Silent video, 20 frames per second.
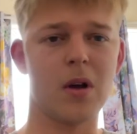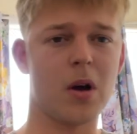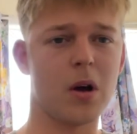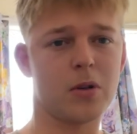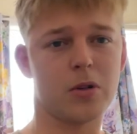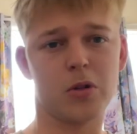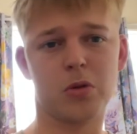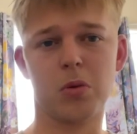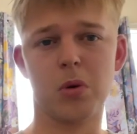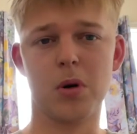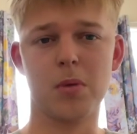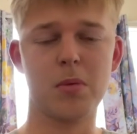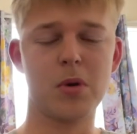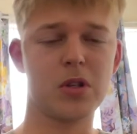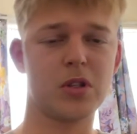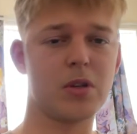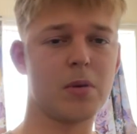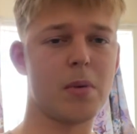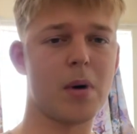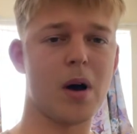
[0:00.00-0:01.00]
to
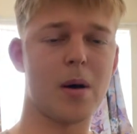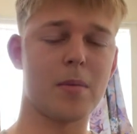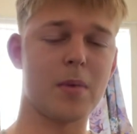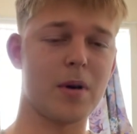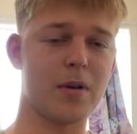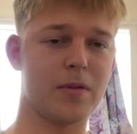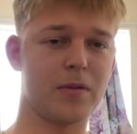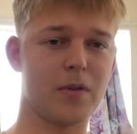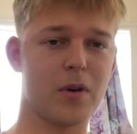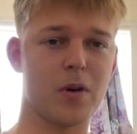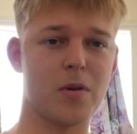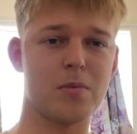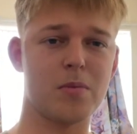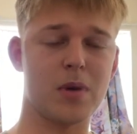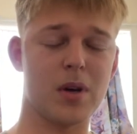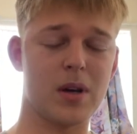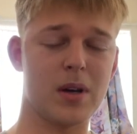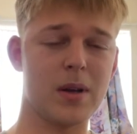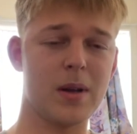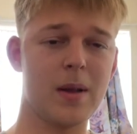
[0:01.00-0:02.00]
mess around my phone,
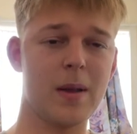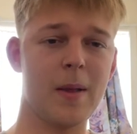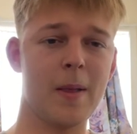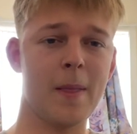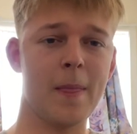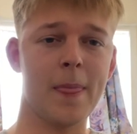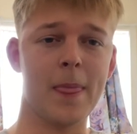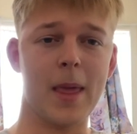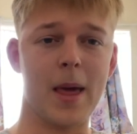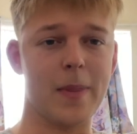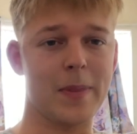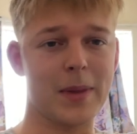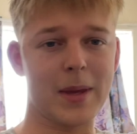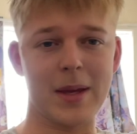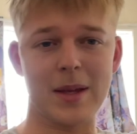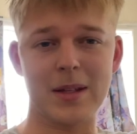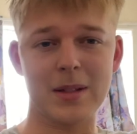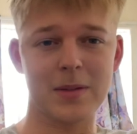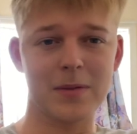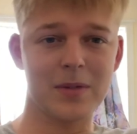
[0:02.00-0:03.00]
but at the
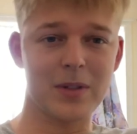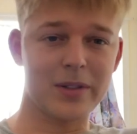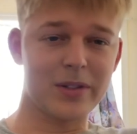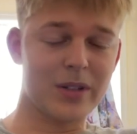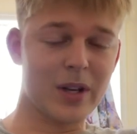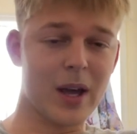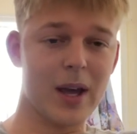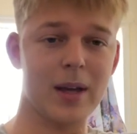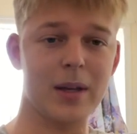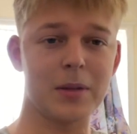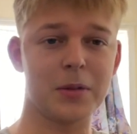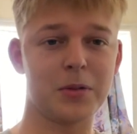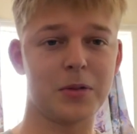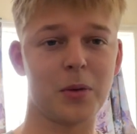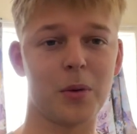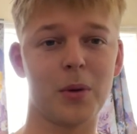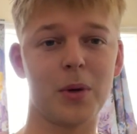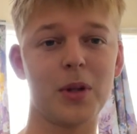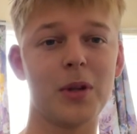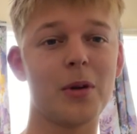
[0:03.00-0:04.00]
end of the day,
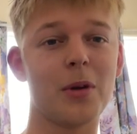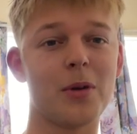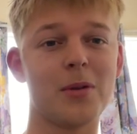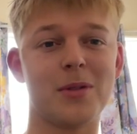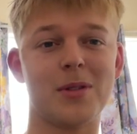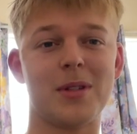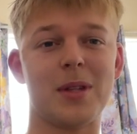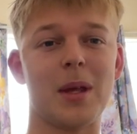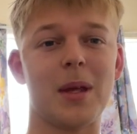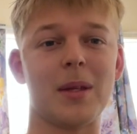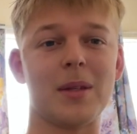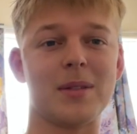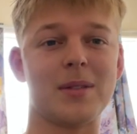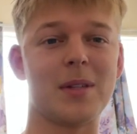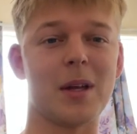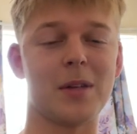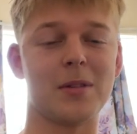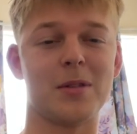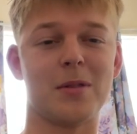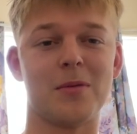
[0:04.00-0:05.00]
doing those things
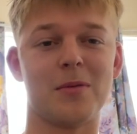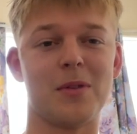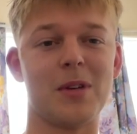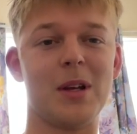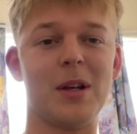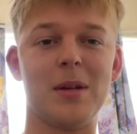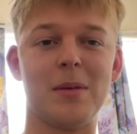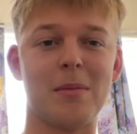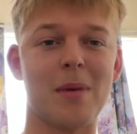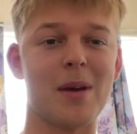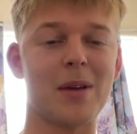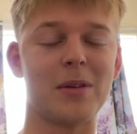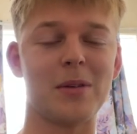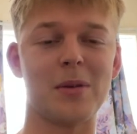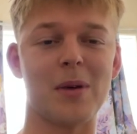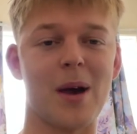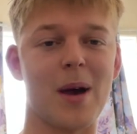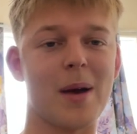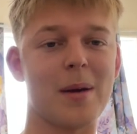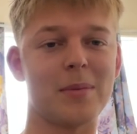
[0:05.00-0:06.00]
doesn't really make you
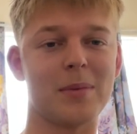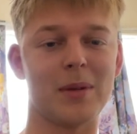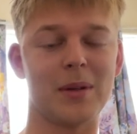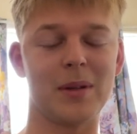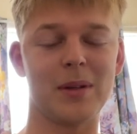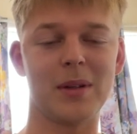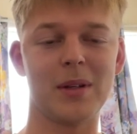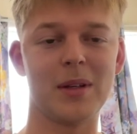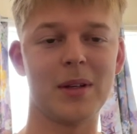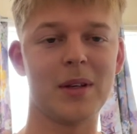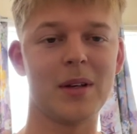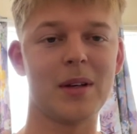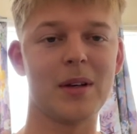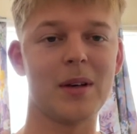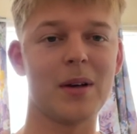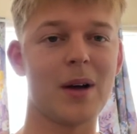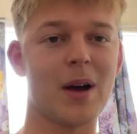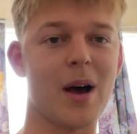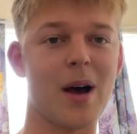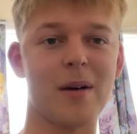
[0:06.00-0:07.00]
happy.
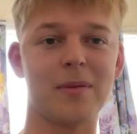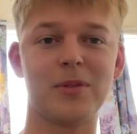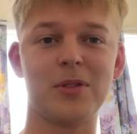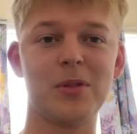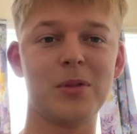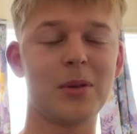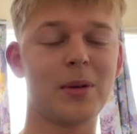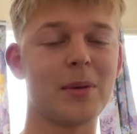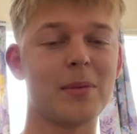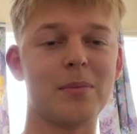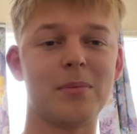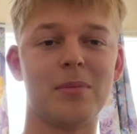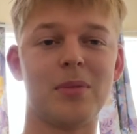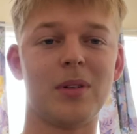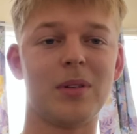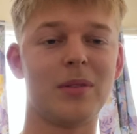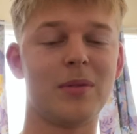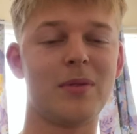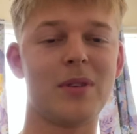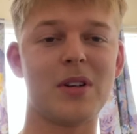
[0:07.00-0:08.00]
After you can
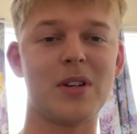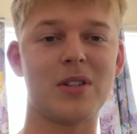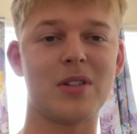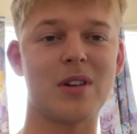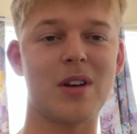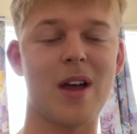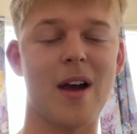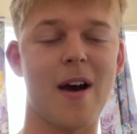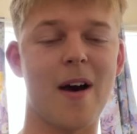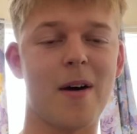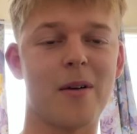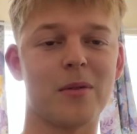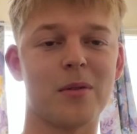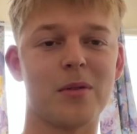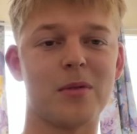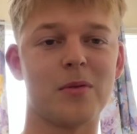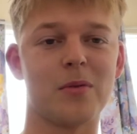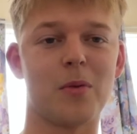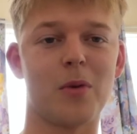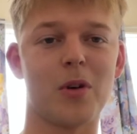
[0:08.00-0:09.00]
finish an hour
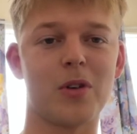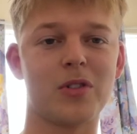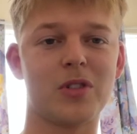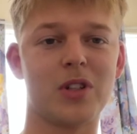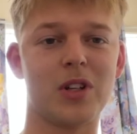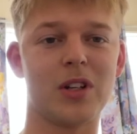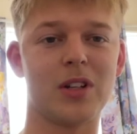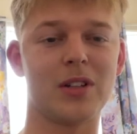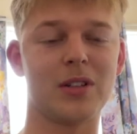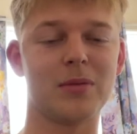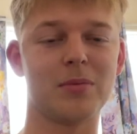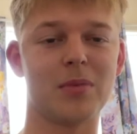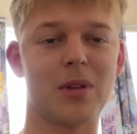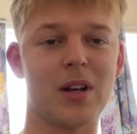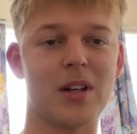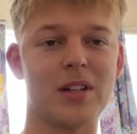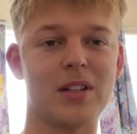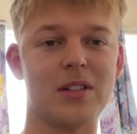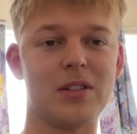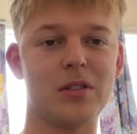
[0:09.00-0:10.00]
of watching
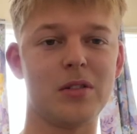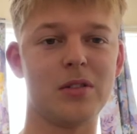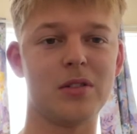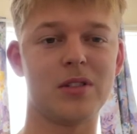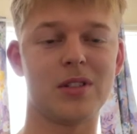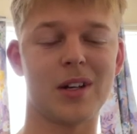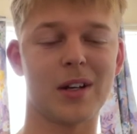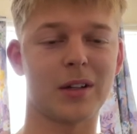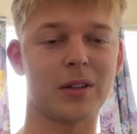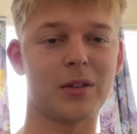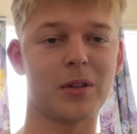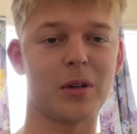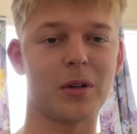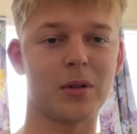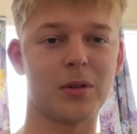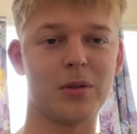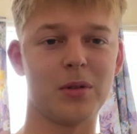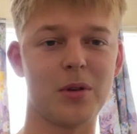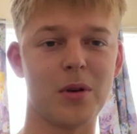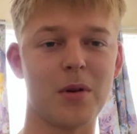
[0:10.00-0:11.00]
bloody TikTok,
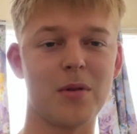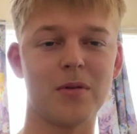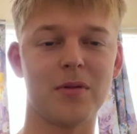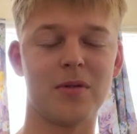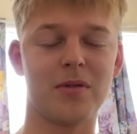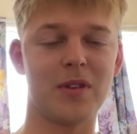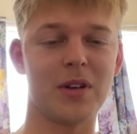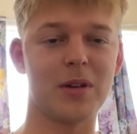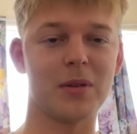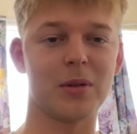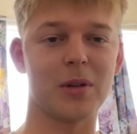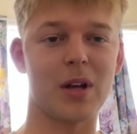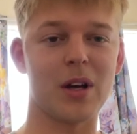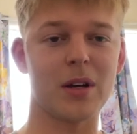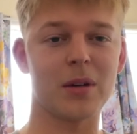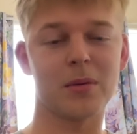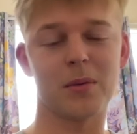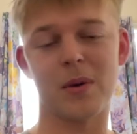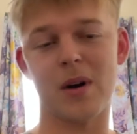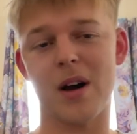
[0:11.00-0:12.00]
you don't feel
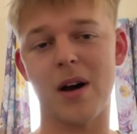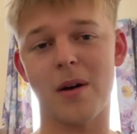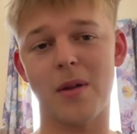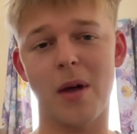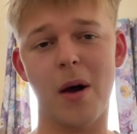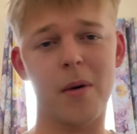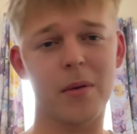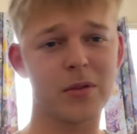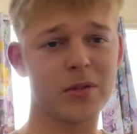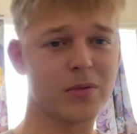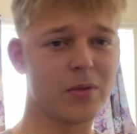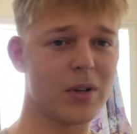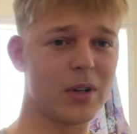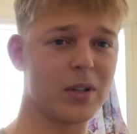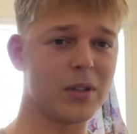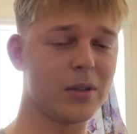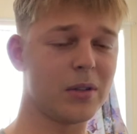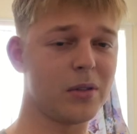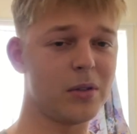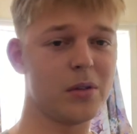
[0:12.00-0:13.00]
like, wow, that was really
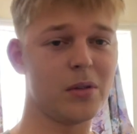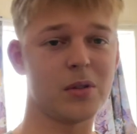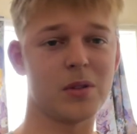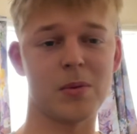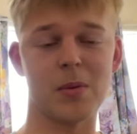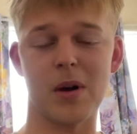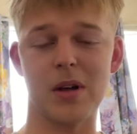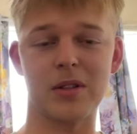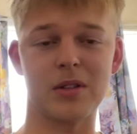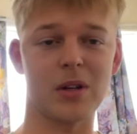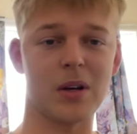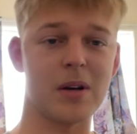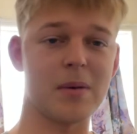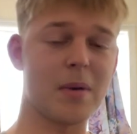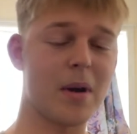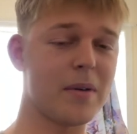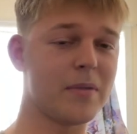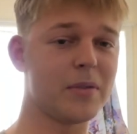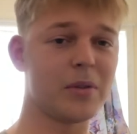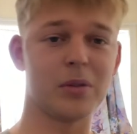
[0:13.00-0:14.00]
good use of my time.
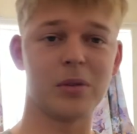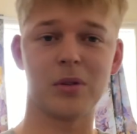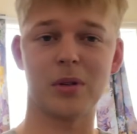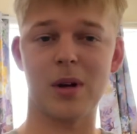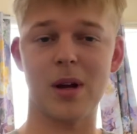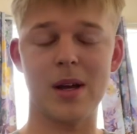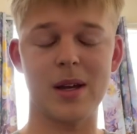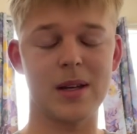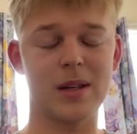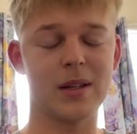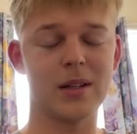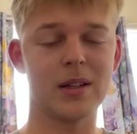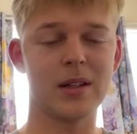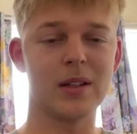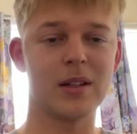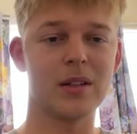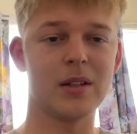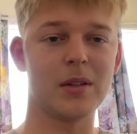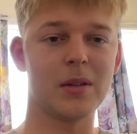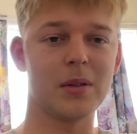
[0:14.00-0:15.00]
I feel great,
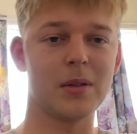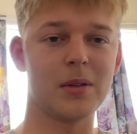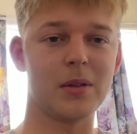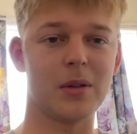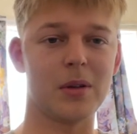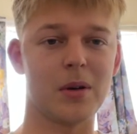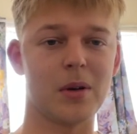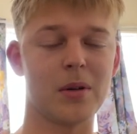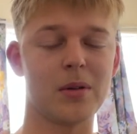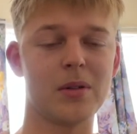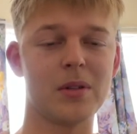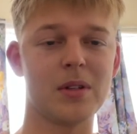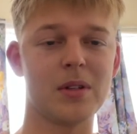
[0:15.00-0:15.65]
you know.